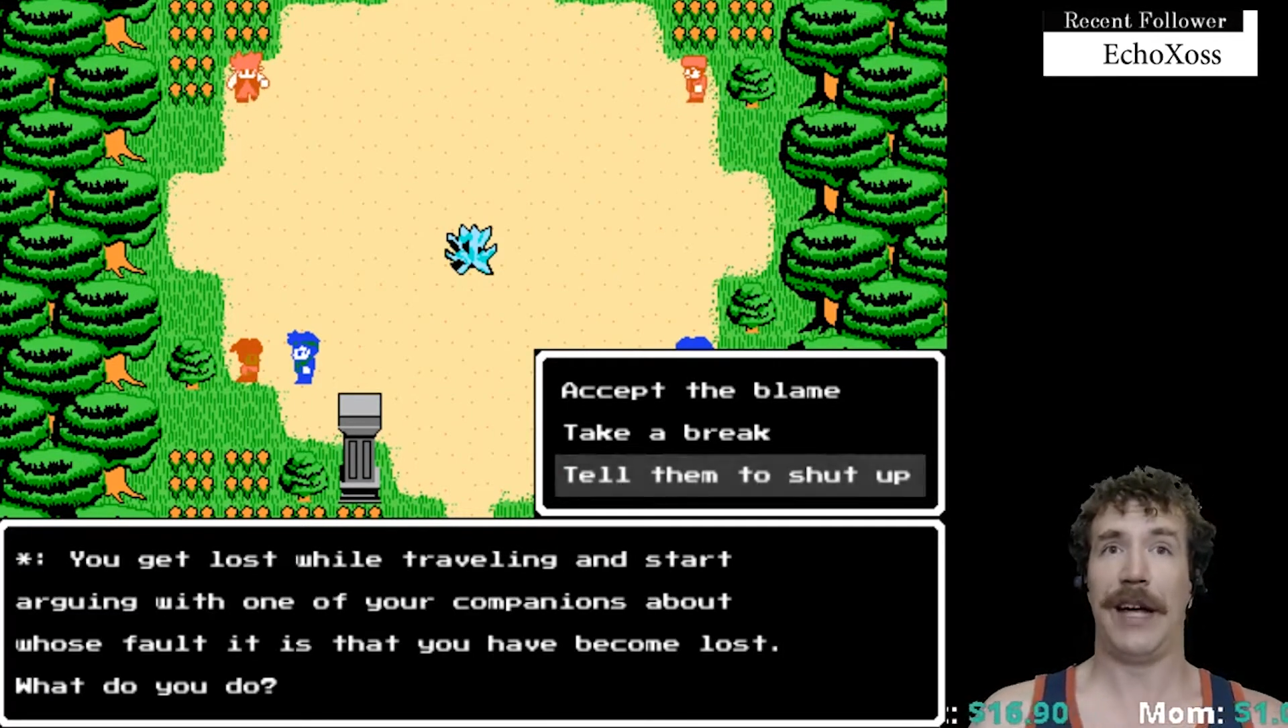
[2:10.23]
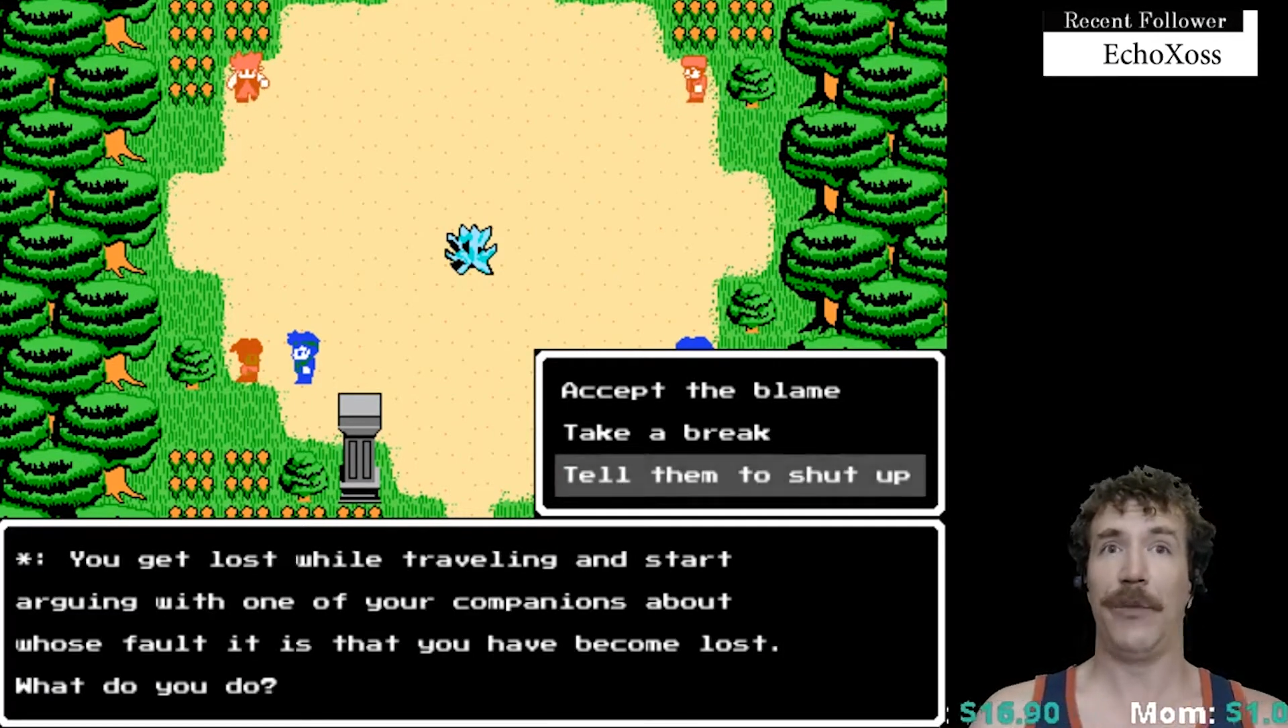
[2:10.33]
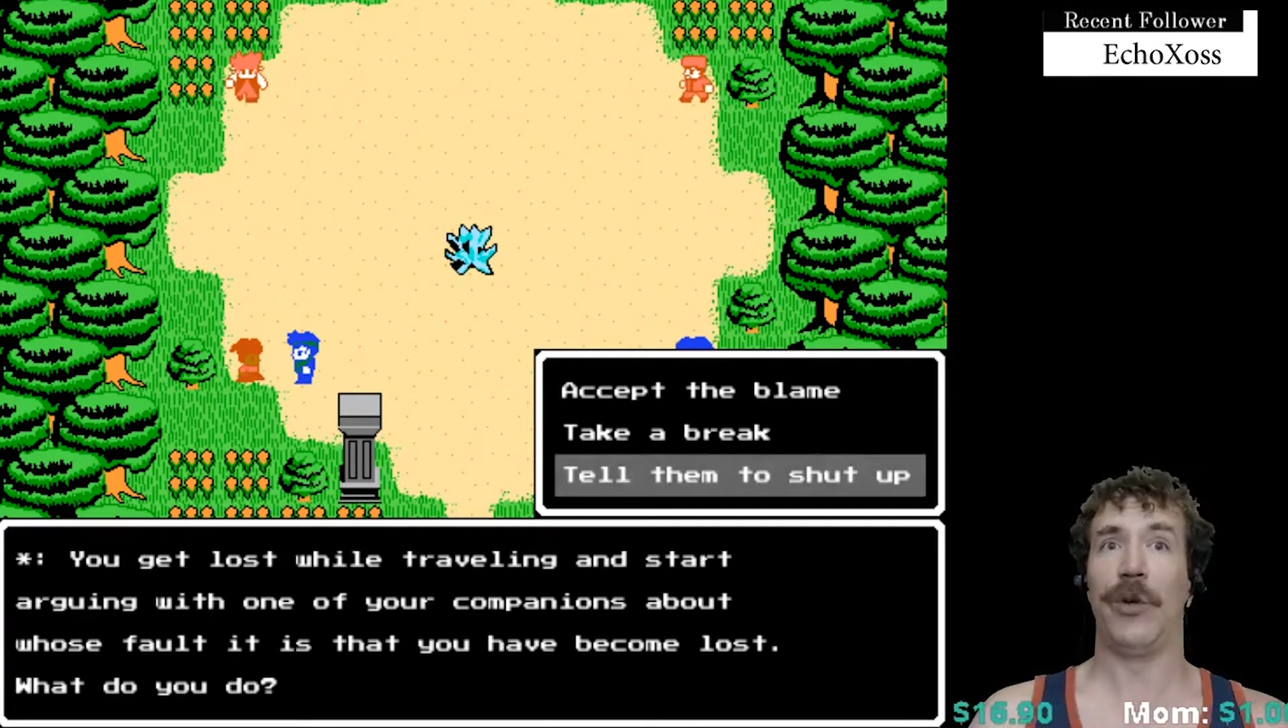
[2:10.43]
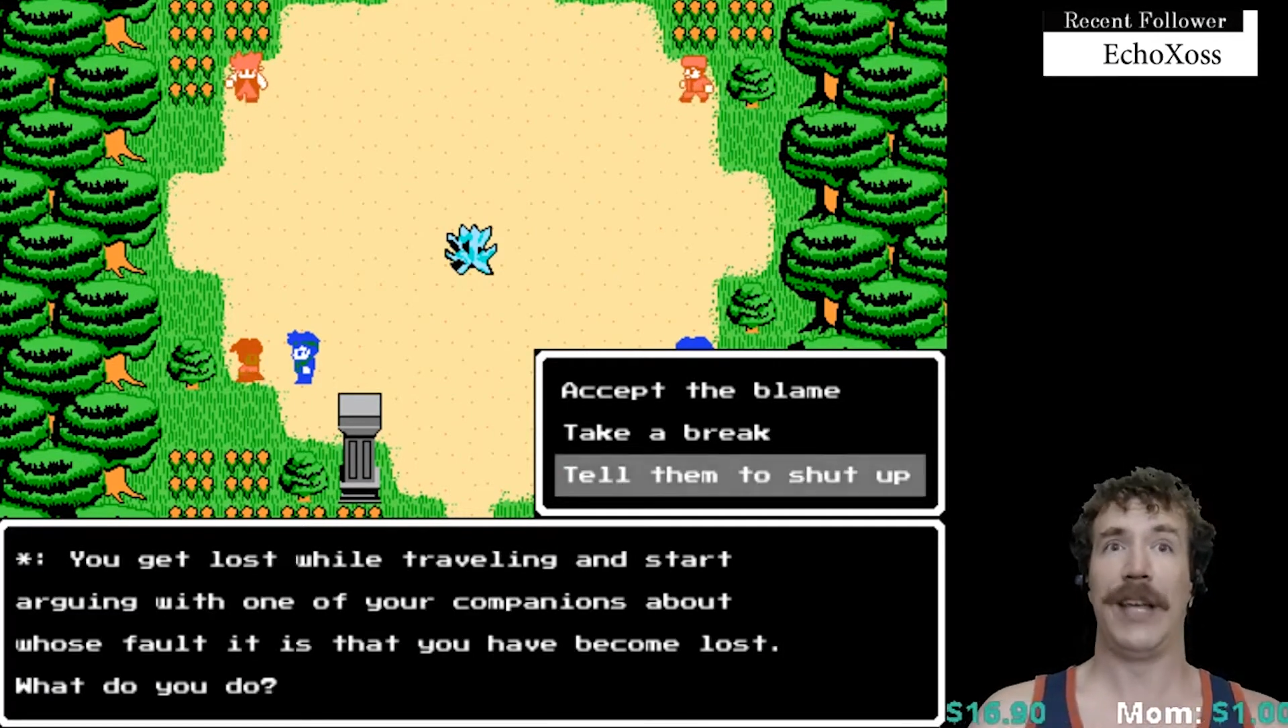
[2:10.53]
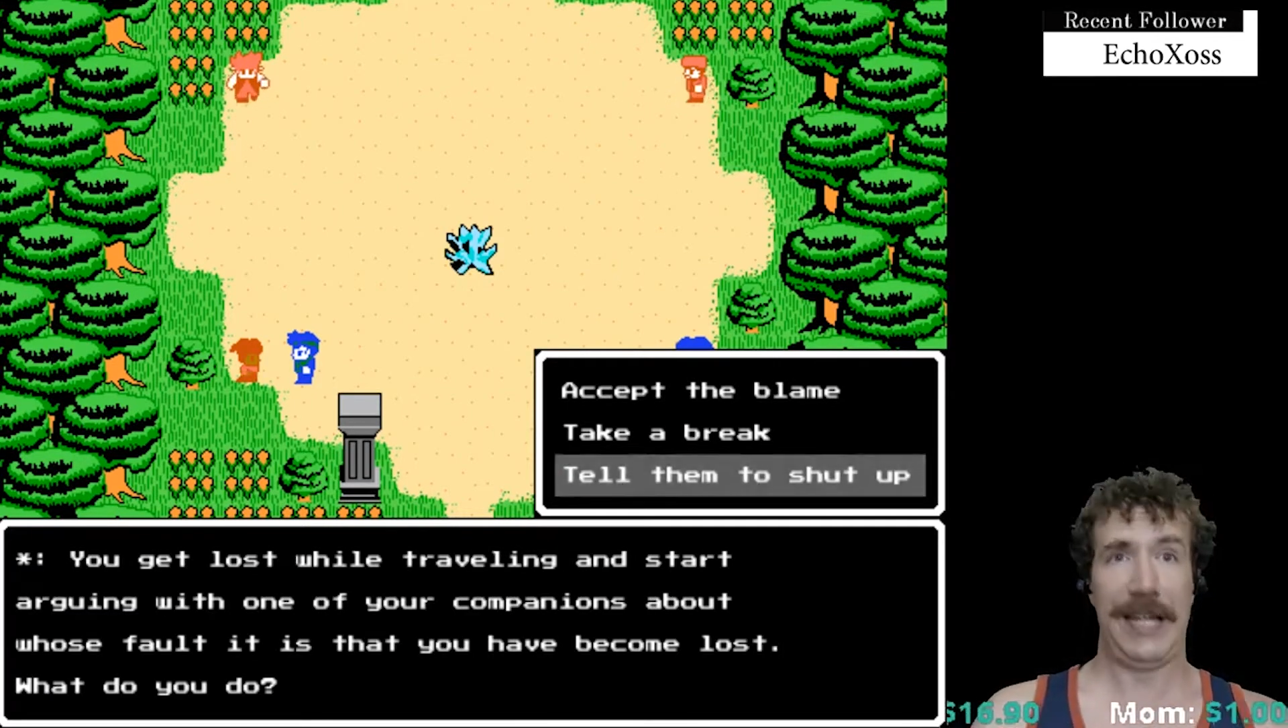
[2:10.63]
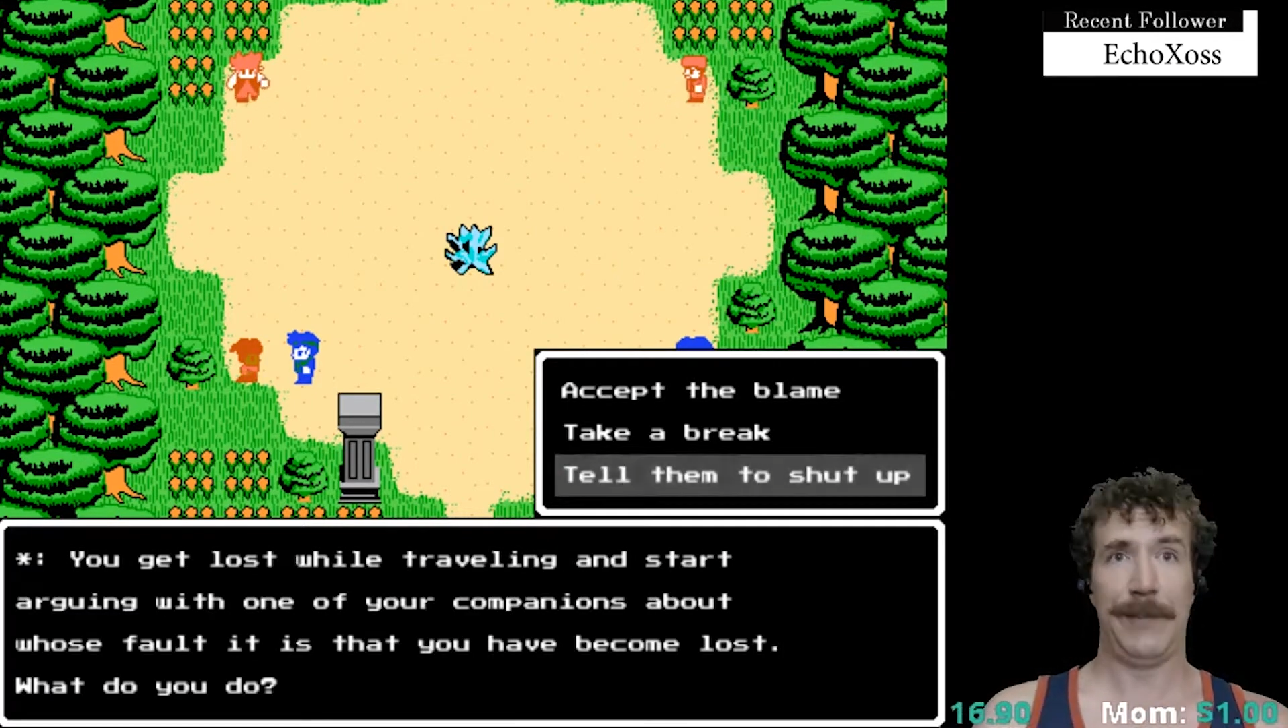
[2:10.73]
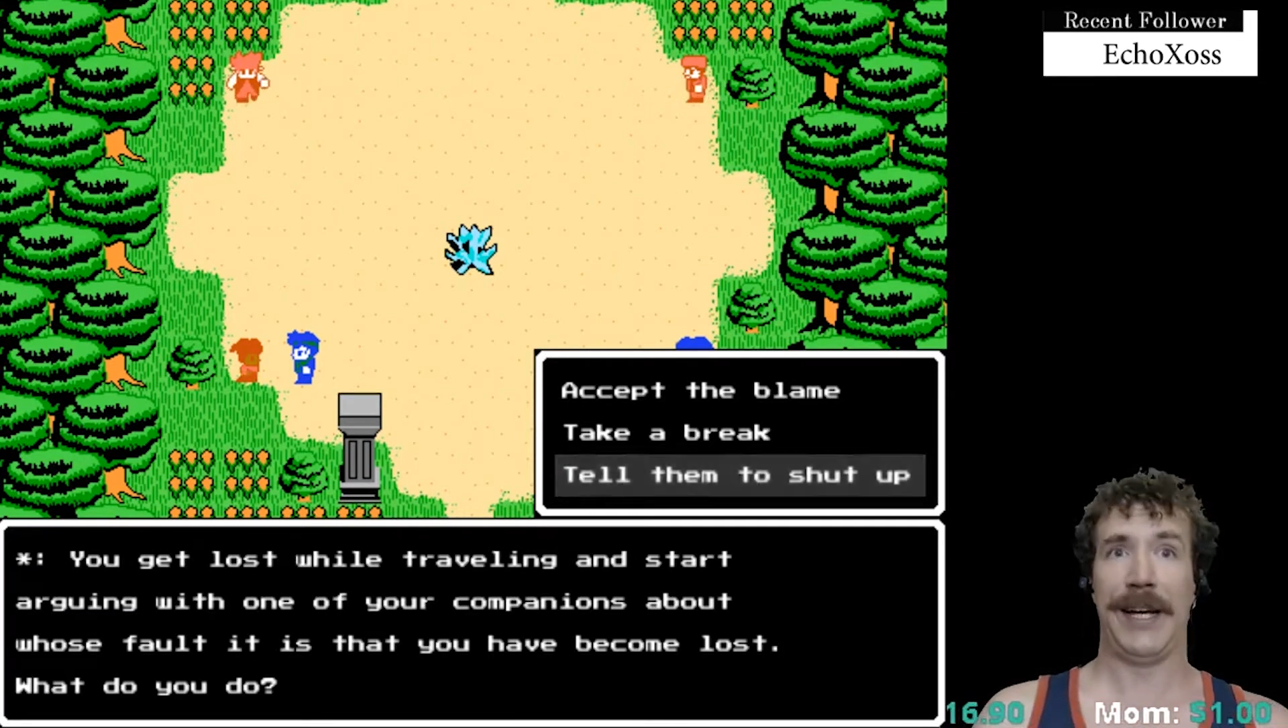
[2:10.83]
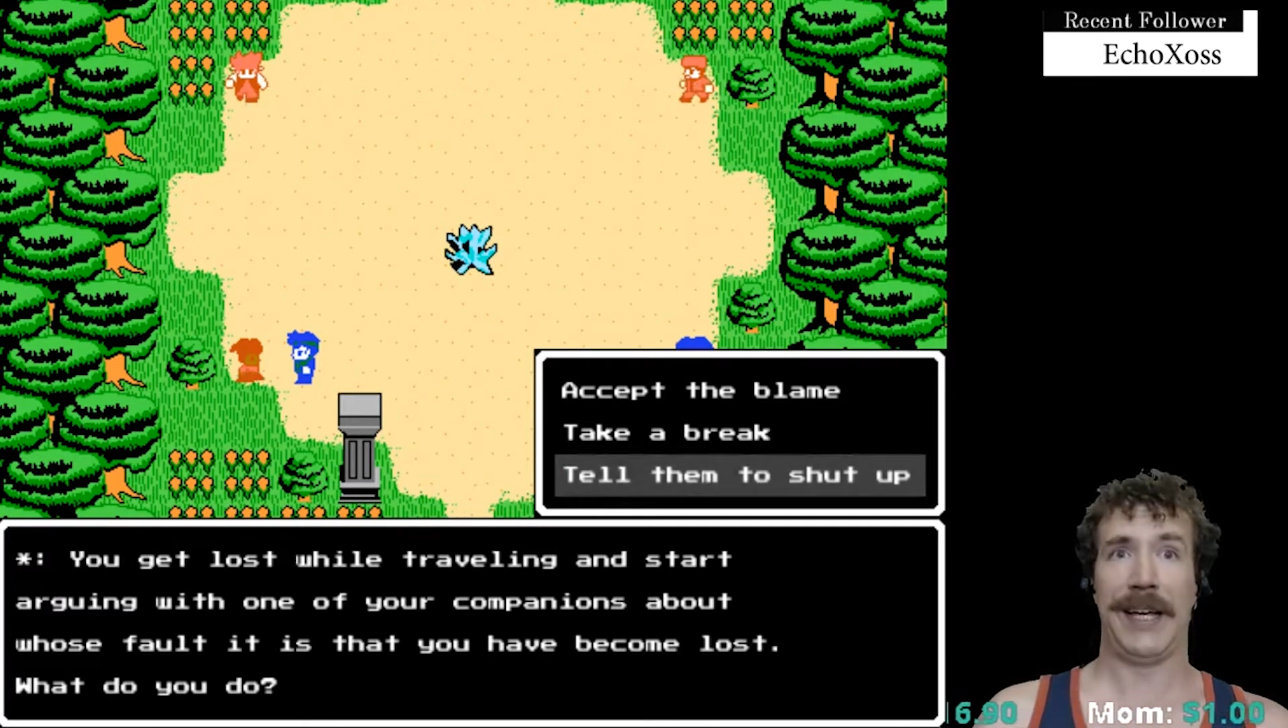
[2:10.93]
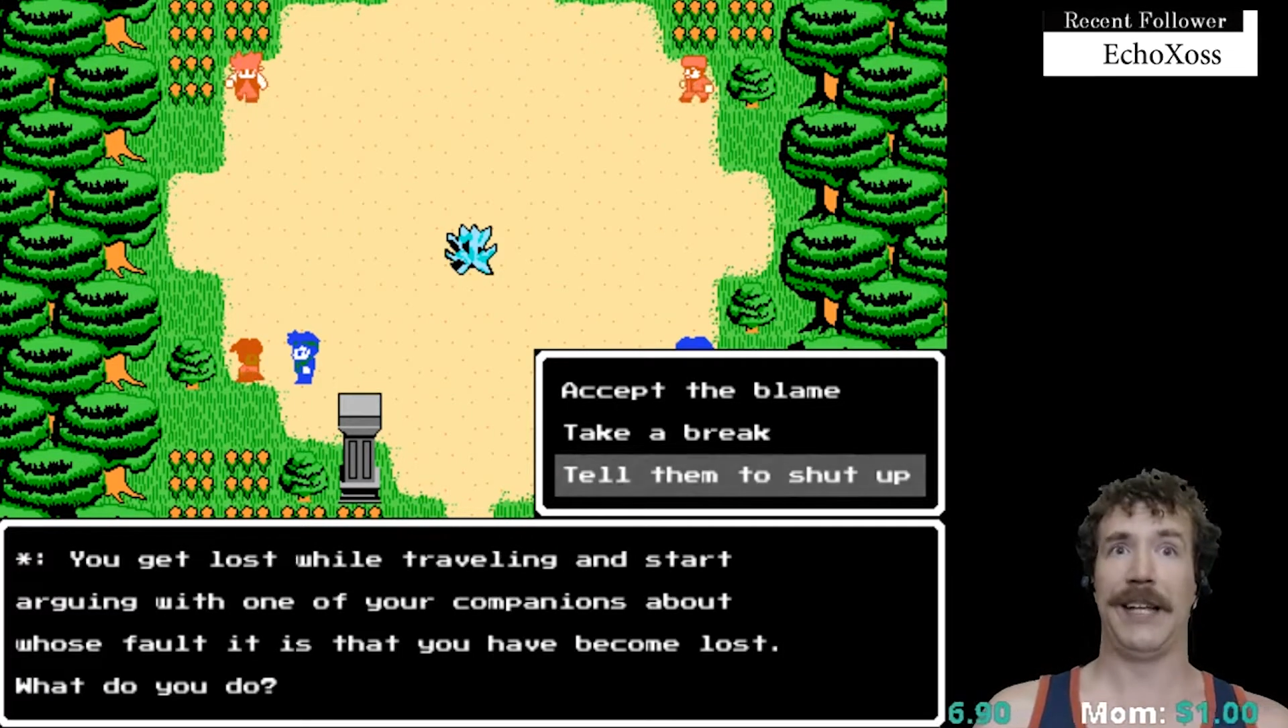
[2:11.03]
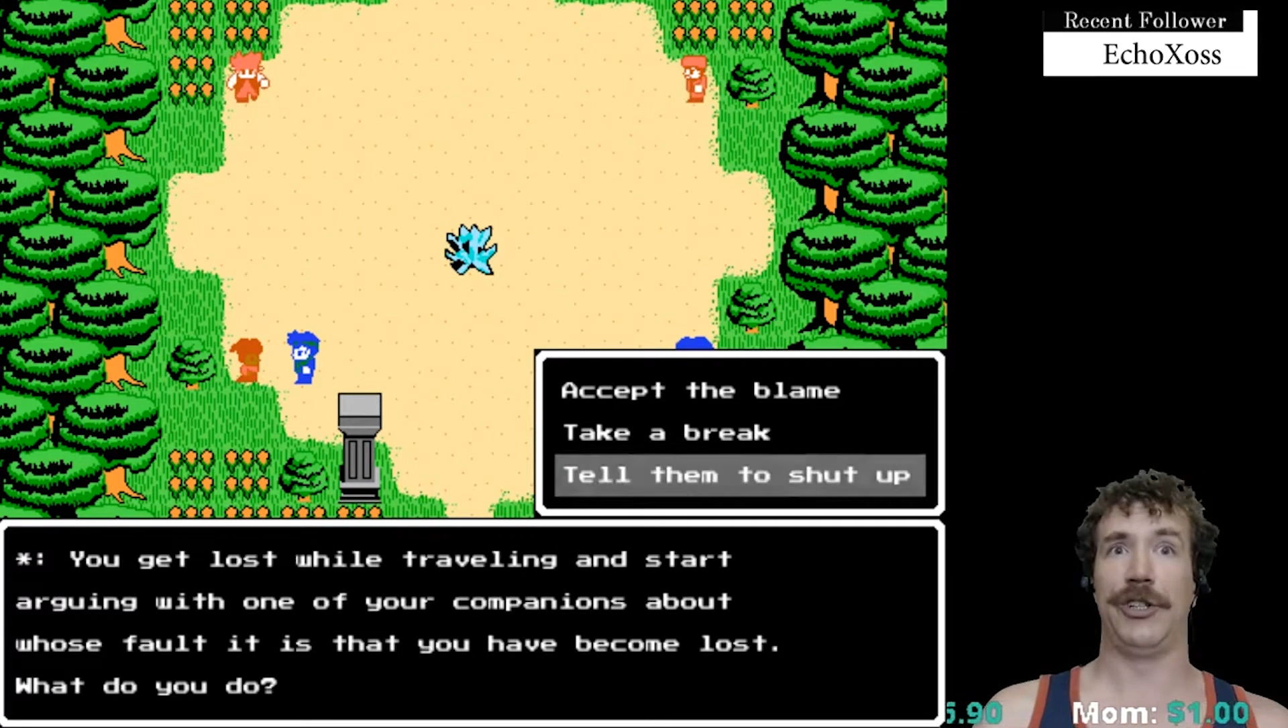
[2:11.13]
I will hang my
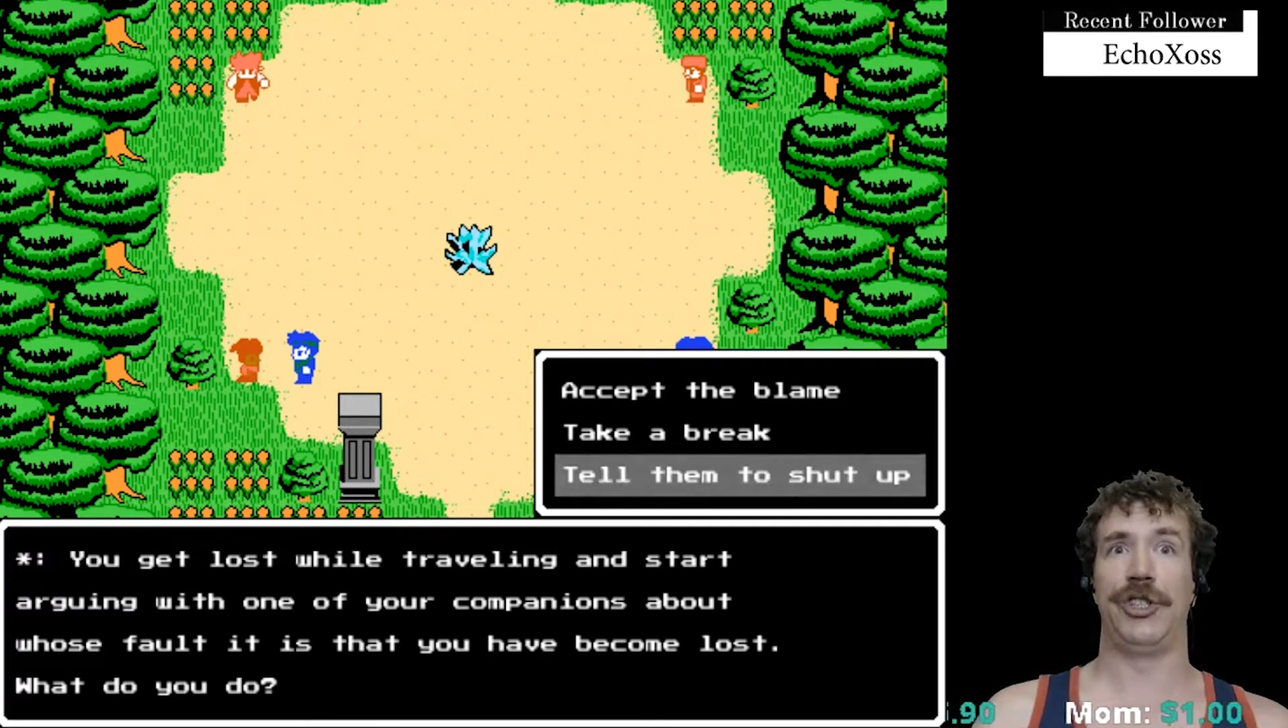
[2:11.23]
head and